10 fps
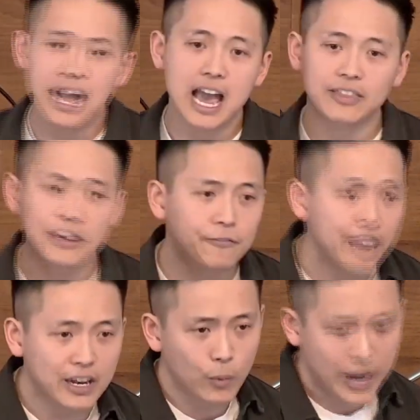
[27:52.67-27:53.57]
and then
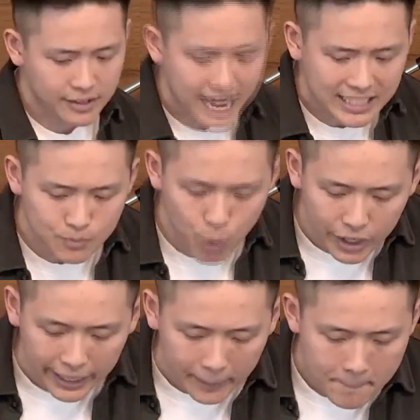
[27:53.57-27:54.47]
fade away the next
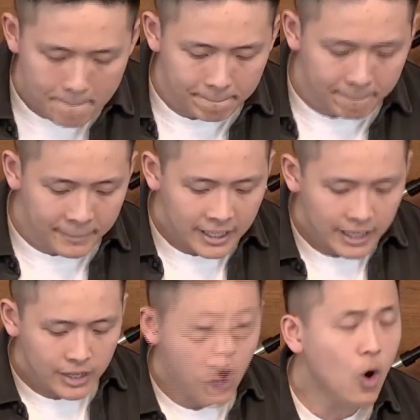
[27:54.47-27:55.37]
morning.
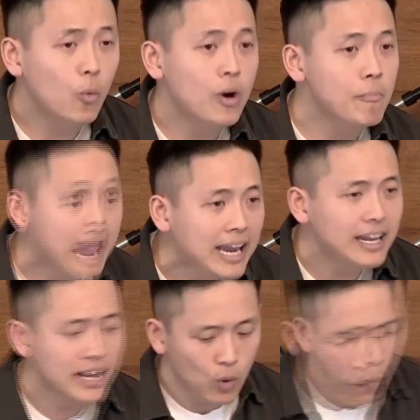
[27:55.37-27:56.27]
No, we're made
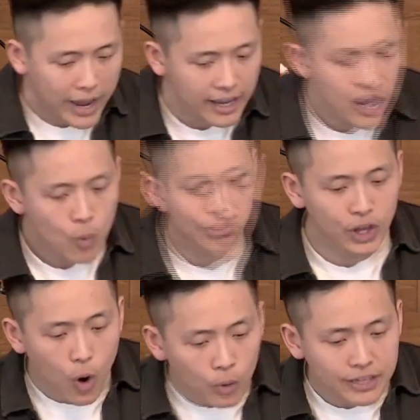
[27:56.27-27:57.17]
in a way where
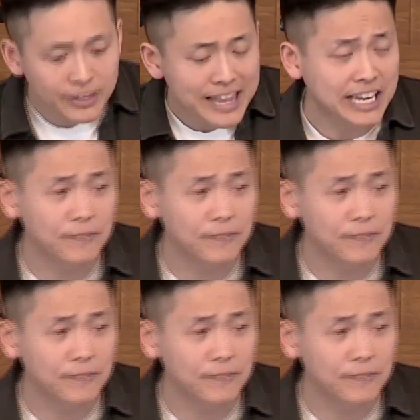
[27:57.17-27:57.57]
the only thing that can